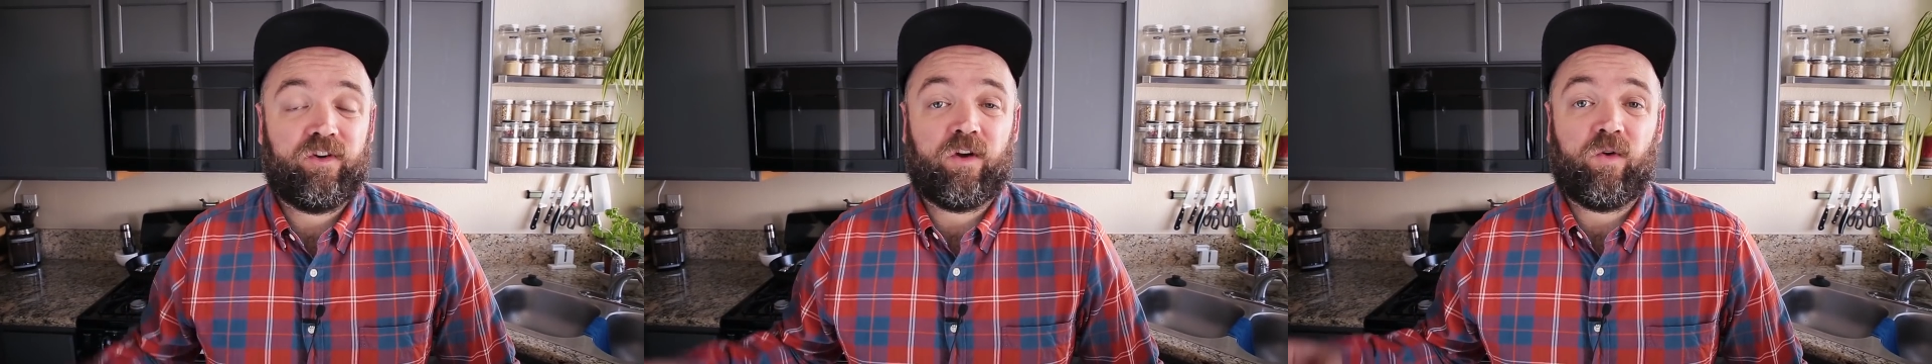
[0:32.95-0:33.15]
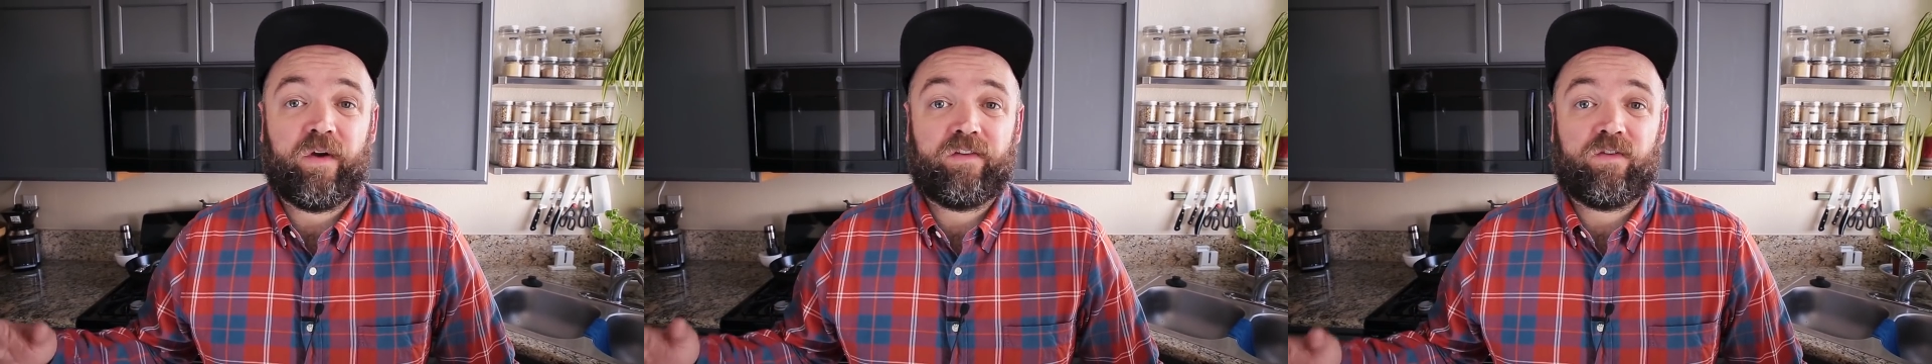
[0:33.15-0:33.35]

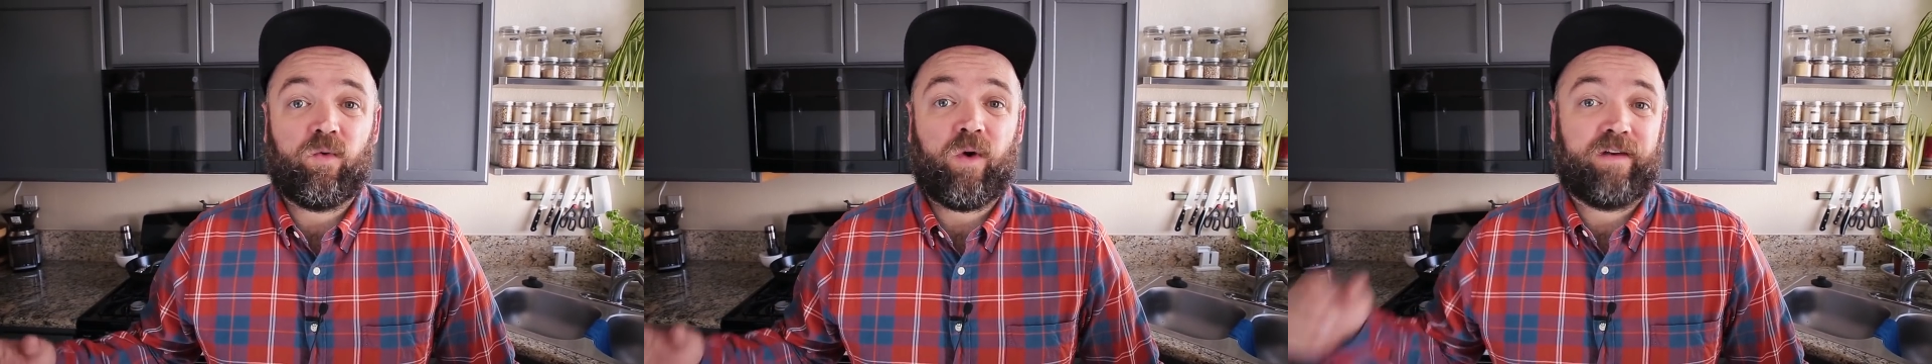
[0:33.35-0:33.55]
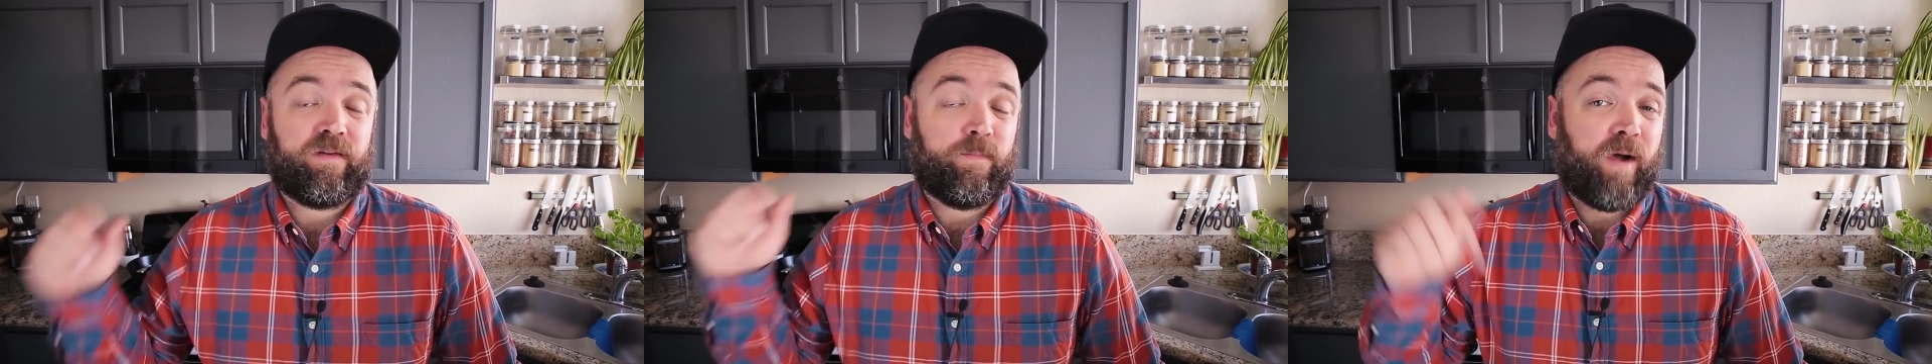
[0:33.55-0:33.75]
you're going to
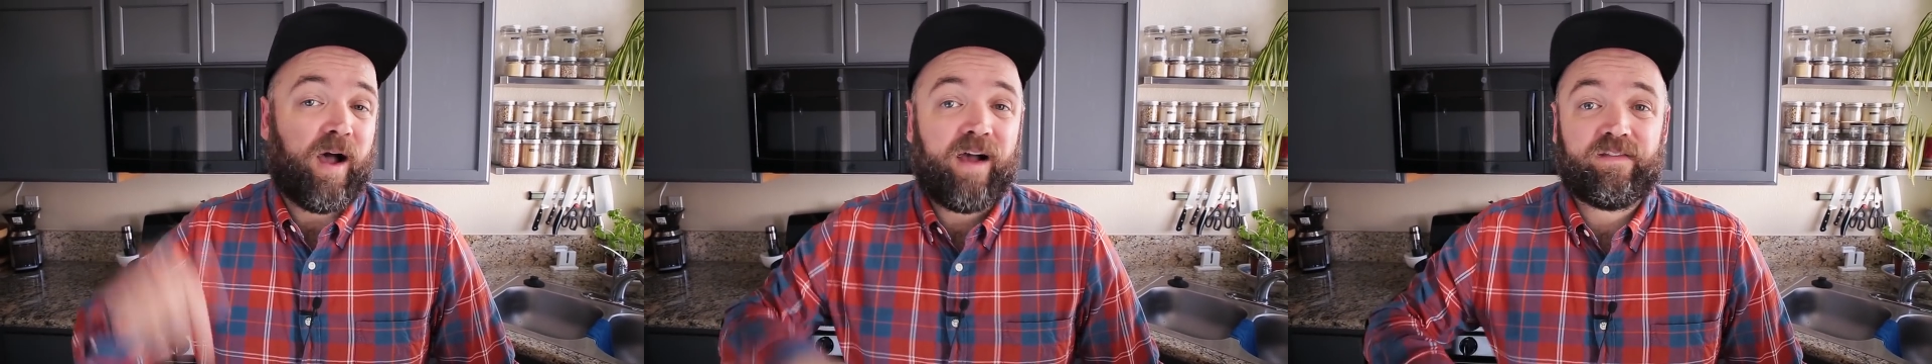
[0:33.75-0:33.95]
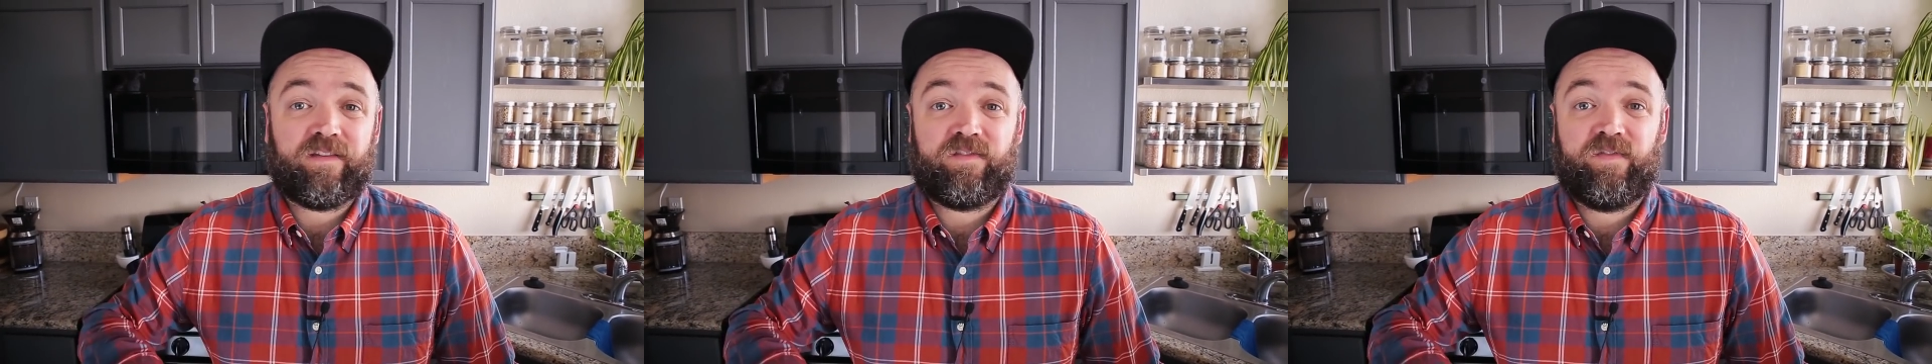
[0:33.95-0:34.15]
want to
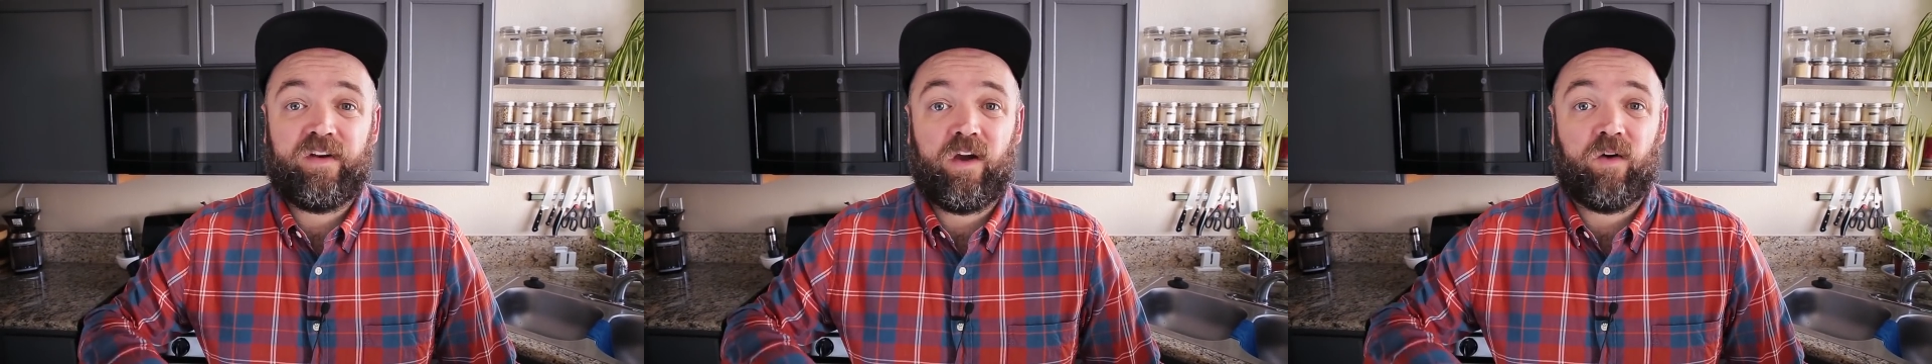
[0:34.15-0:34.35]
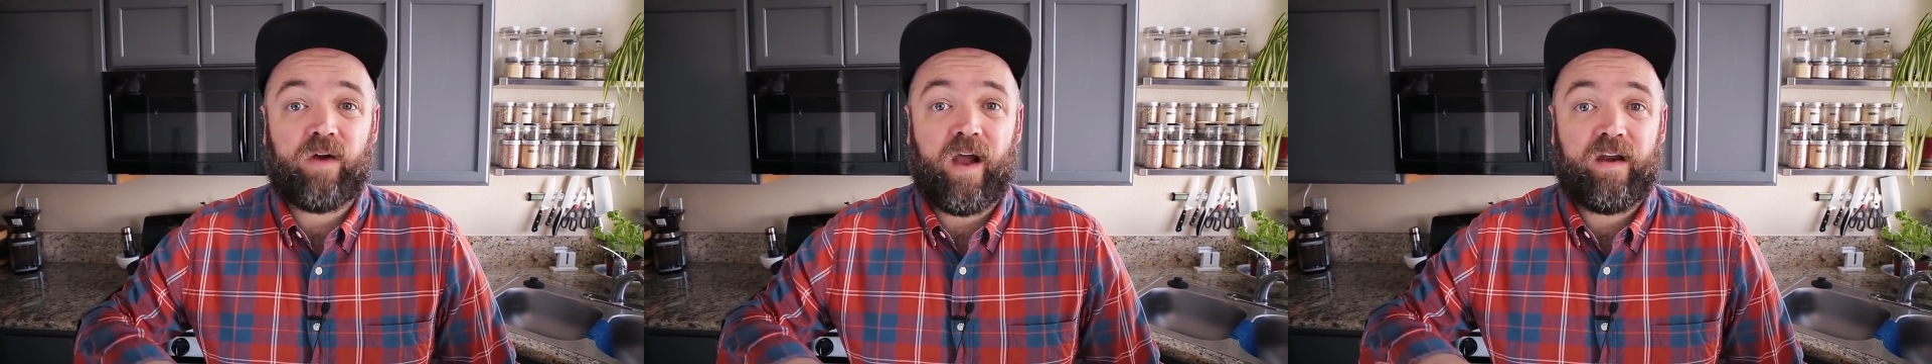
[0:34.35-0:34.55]
pause this
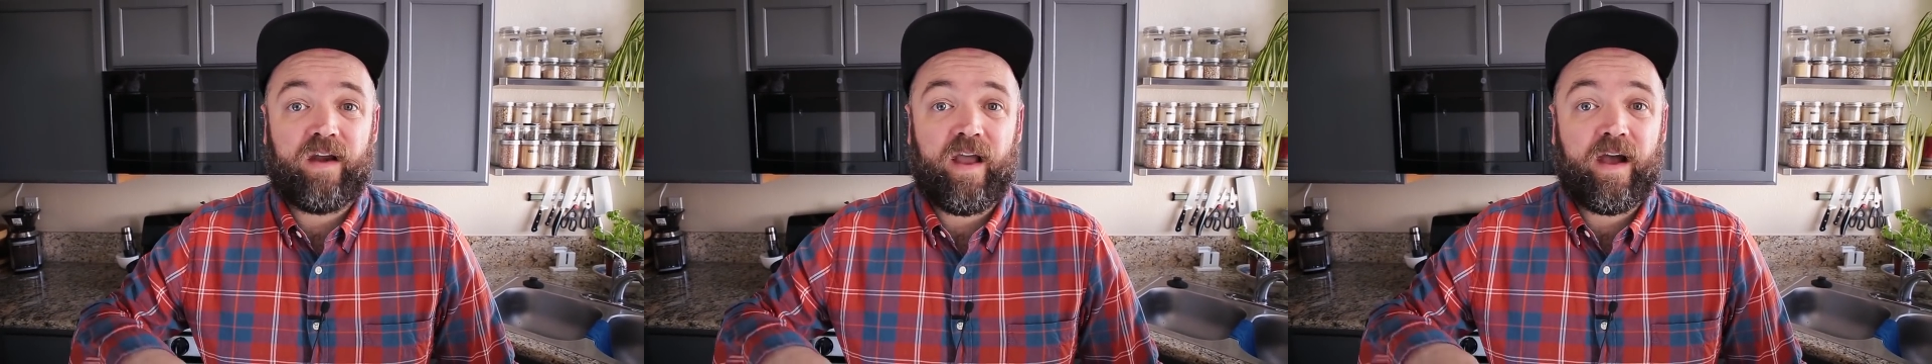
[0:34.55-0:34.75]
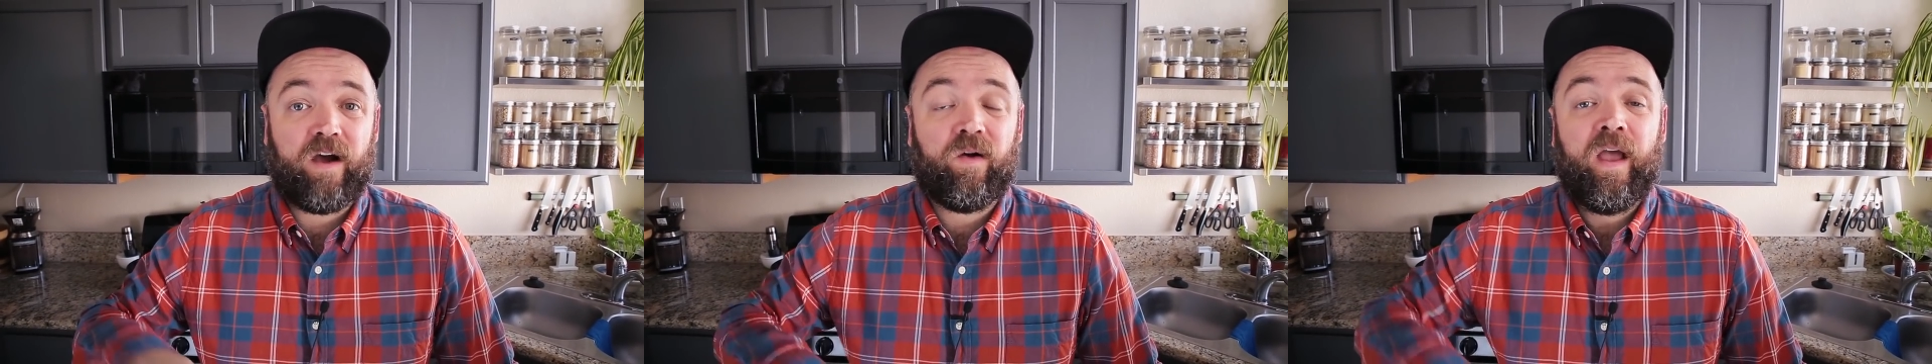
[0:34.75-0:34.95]
video right
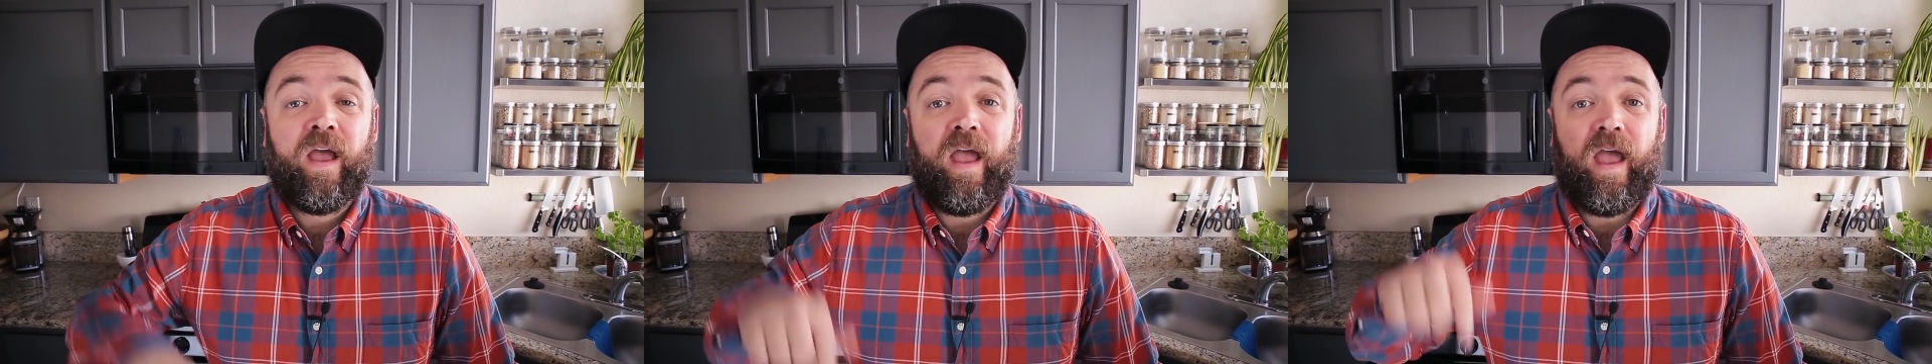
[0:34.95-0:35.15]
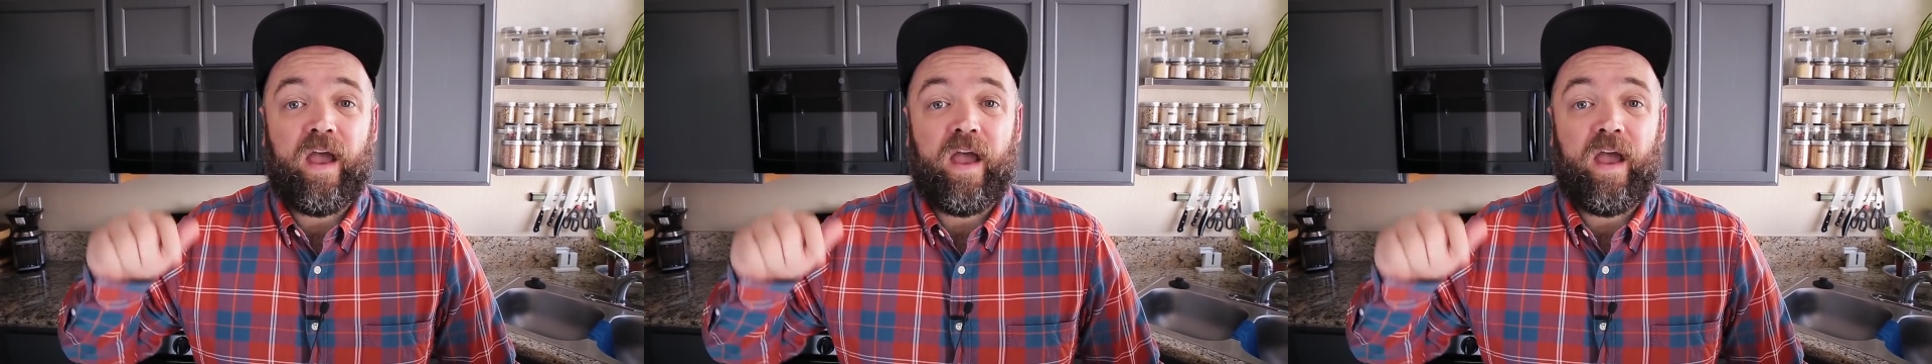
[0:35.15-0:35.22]
now